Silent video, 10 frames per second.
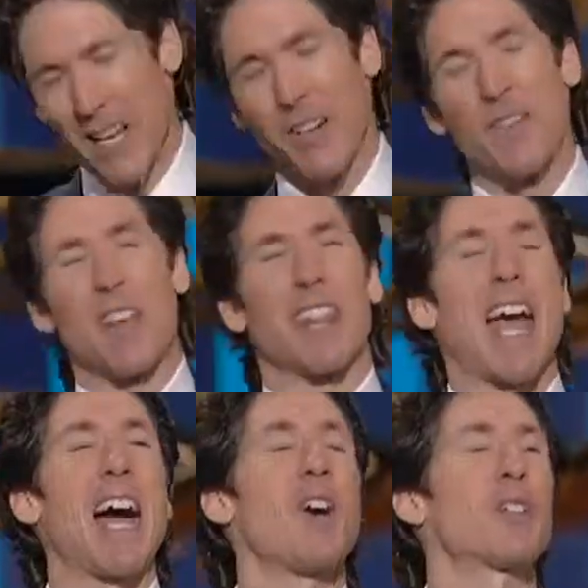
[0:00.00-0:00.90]
He'll give you
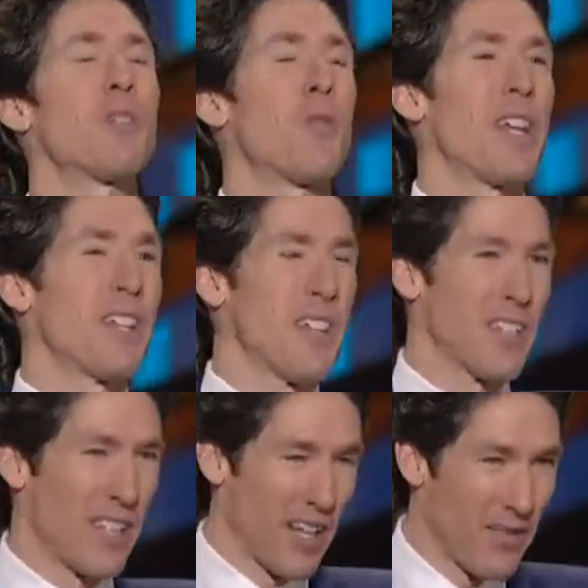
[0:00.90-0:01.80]
1,000
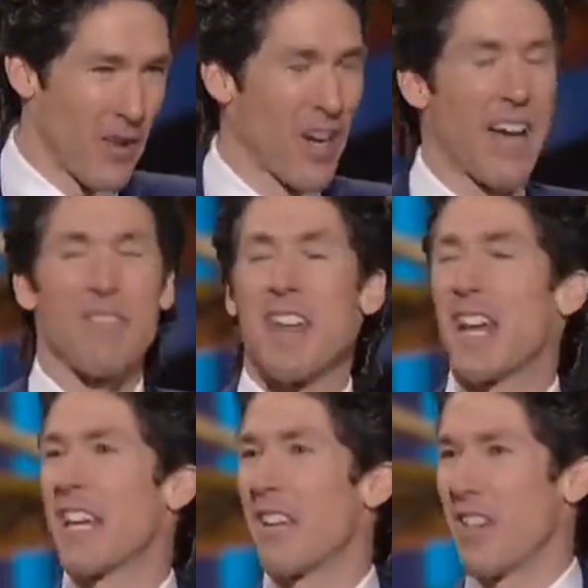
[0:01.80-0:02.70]
reasons to live your life
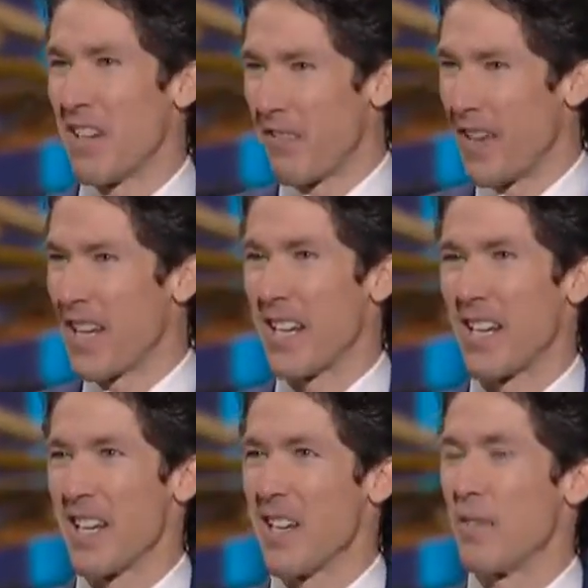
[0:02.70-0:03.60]
negative and defeated.
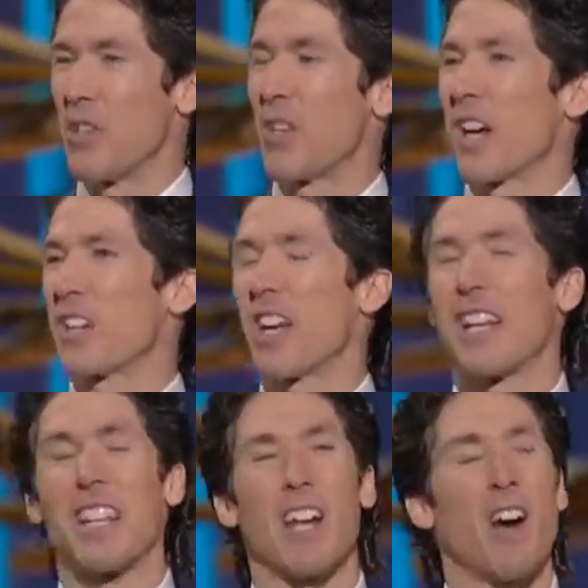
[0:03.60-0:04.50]
But you've got to
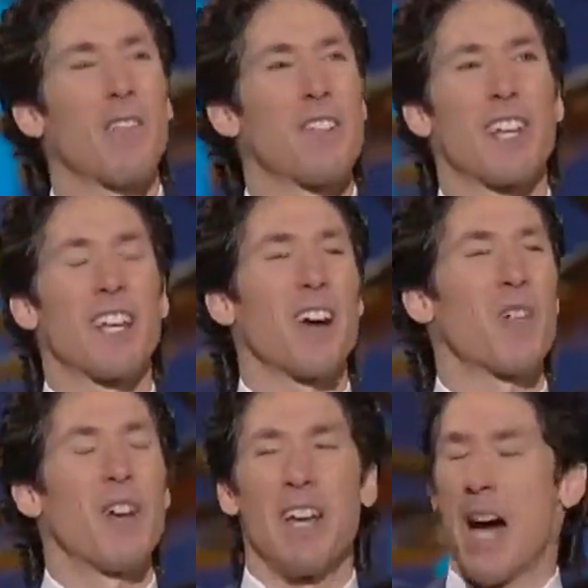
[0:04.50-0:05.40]
shake that off and say,
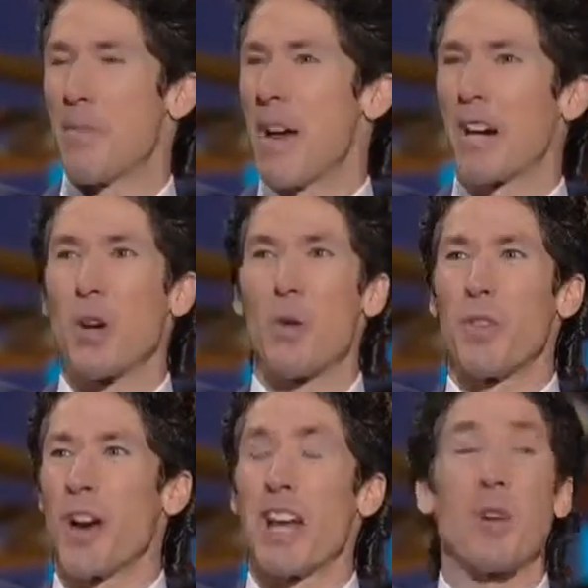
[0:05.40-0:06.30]
no, I'm not
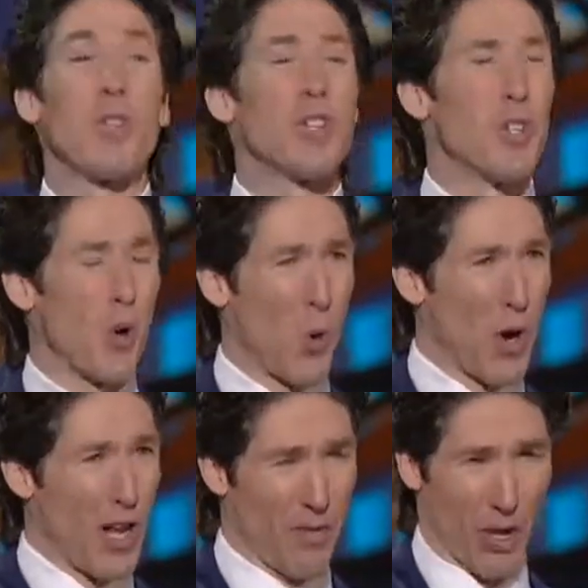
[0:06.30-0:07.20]
going there. I know the
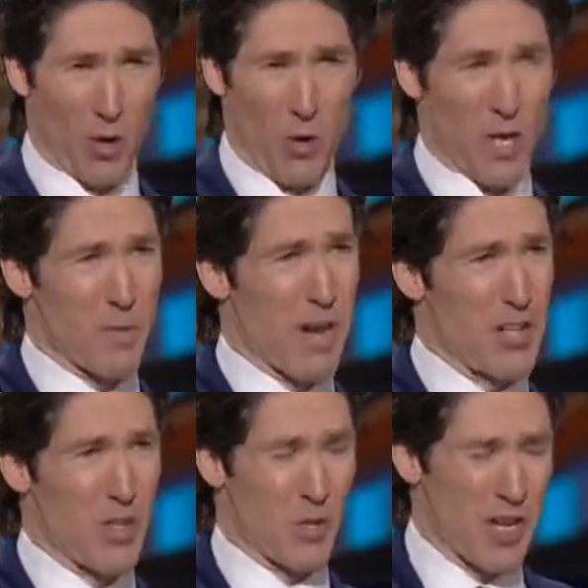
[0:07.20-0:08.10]
joy of the Lord is
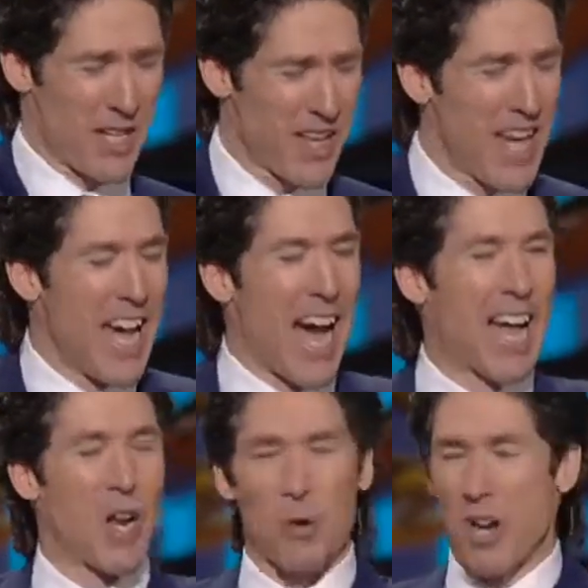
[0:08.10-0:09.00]
my strength.
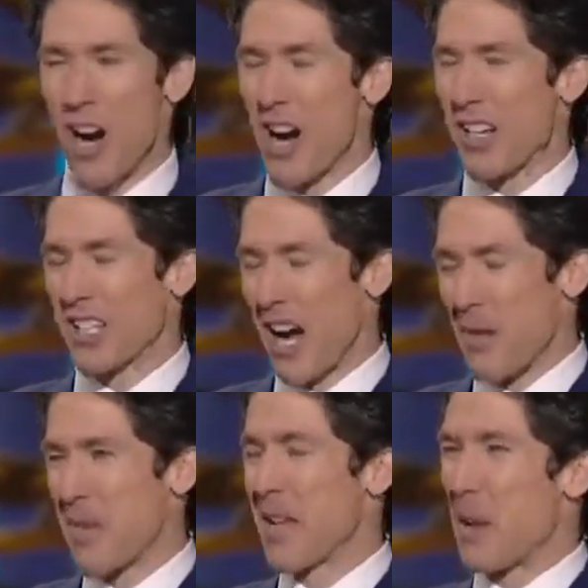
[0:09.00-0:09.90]
I know God's
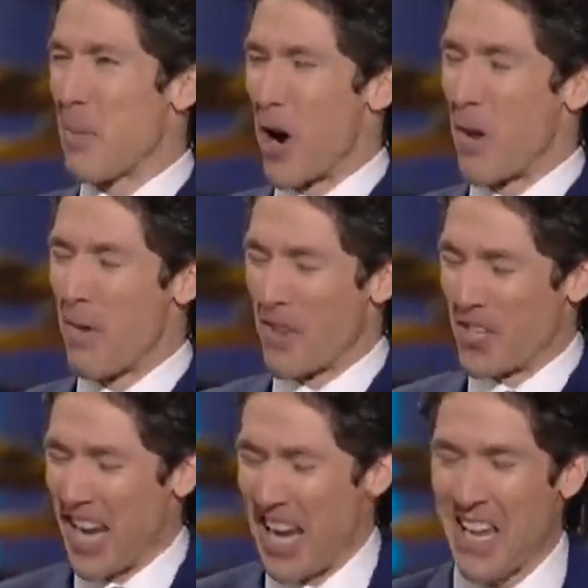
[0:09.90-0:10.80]
got me in the palm of
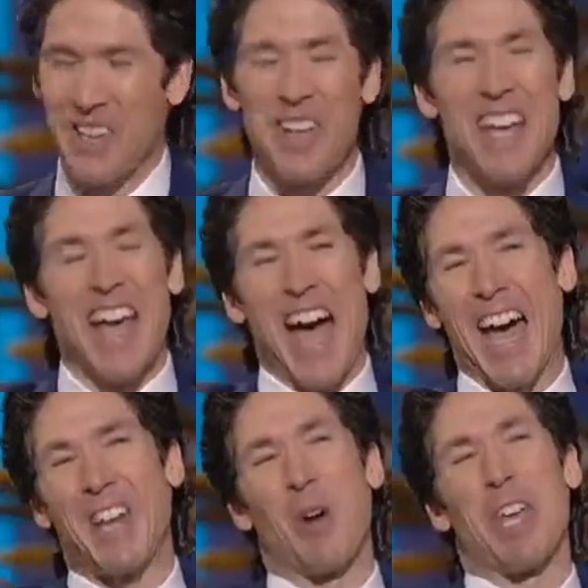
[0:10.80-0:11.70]
His hand.
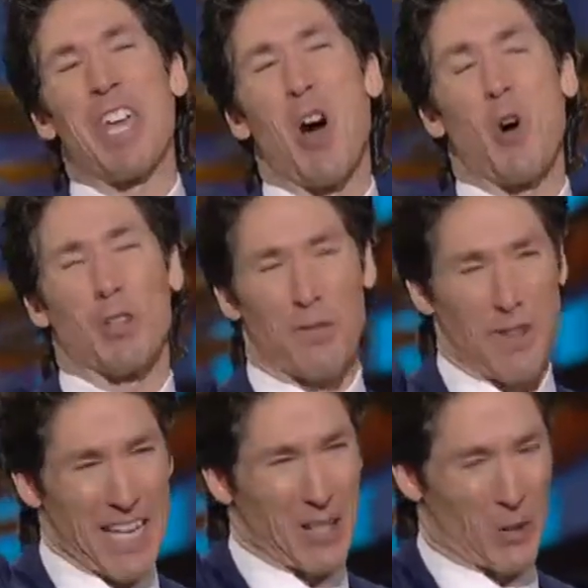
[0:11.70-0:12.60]
I know He holds
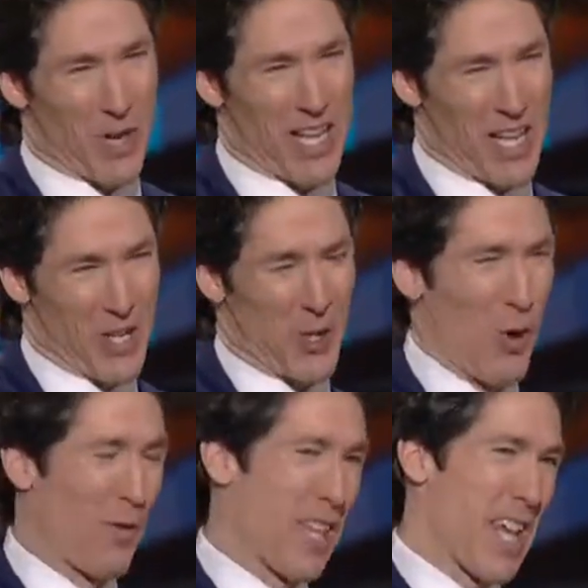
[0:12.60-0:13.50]
victory in
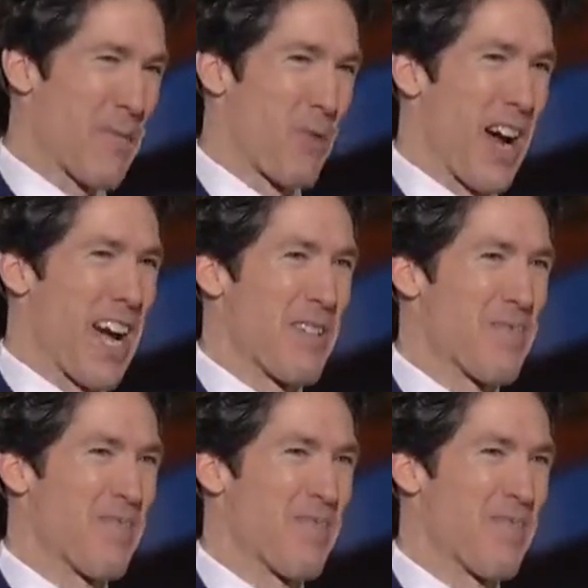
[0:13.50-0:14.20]
store for the upright.